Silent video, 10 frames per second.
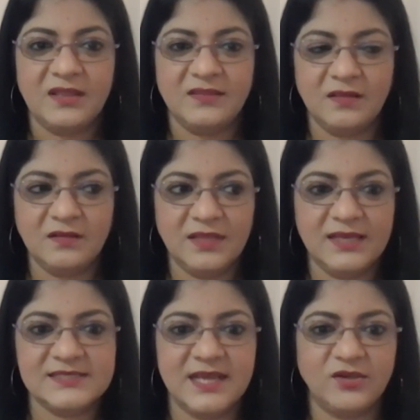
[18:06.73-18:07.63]
The other thing
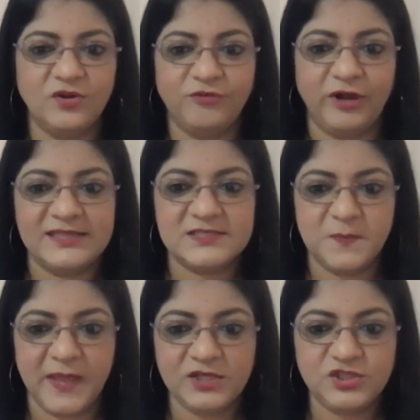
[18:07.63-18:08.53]
is that for
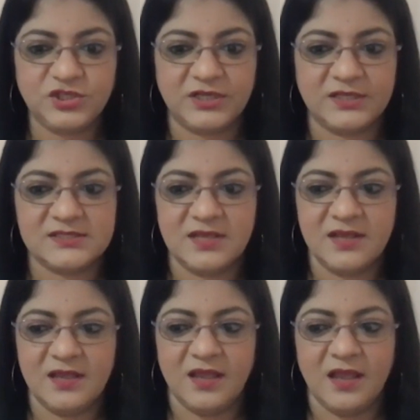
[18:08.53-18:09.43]
inspections,
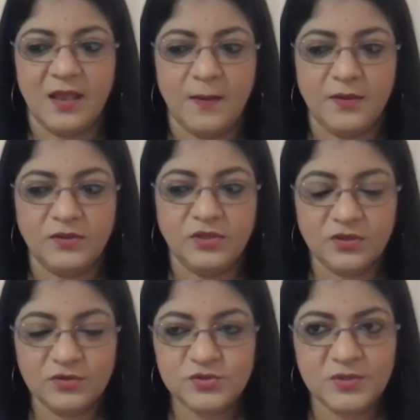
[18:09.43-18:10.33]

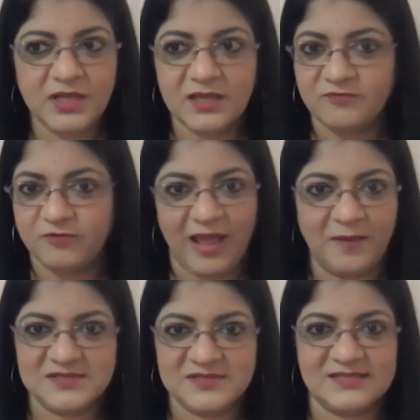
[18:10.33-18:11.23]
usually for
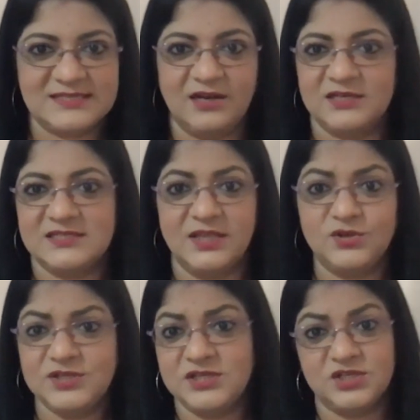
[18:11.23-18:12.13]
Amazon sellers, they
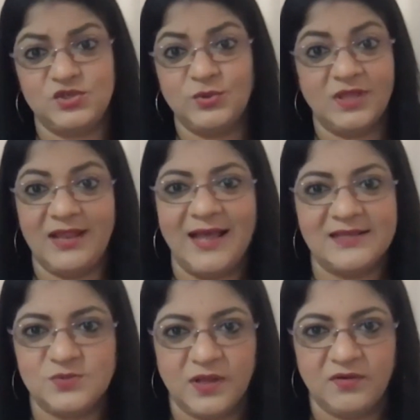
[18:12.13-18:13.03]
usually just do the last
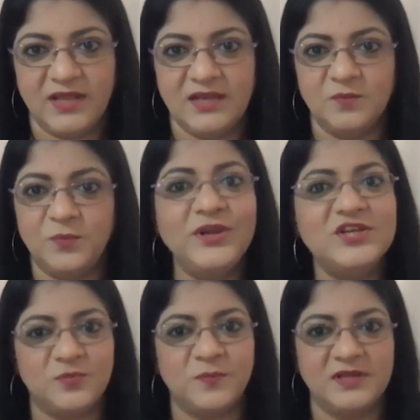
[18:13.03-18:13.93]
one, right? And
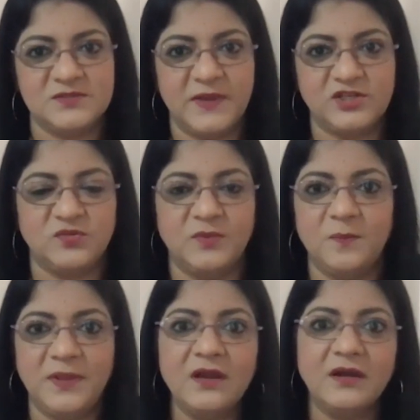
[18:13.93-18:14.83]
pre-shipment inspection. But
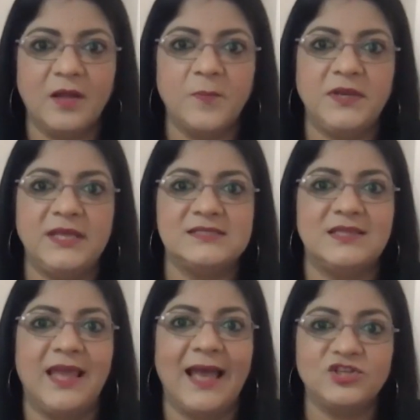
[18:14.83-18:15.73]
bigger companies,
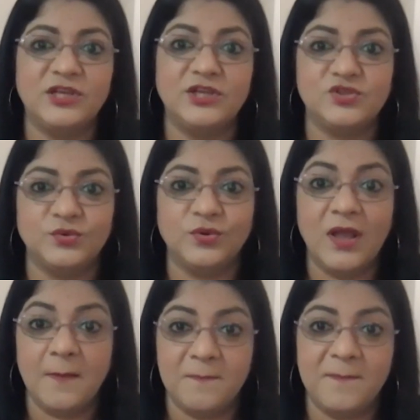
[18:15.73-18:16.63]
they actually do
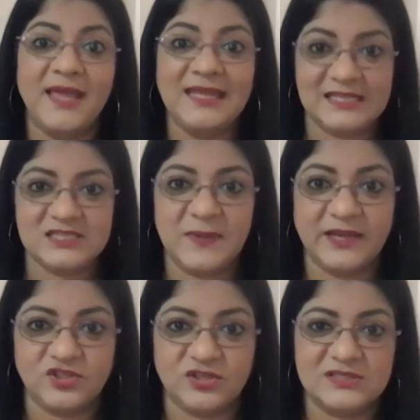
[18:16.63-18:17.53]
many
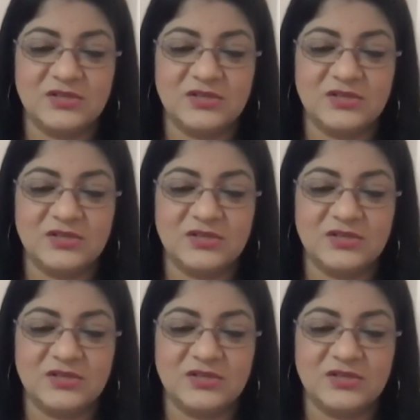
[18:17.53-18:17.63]
inspections.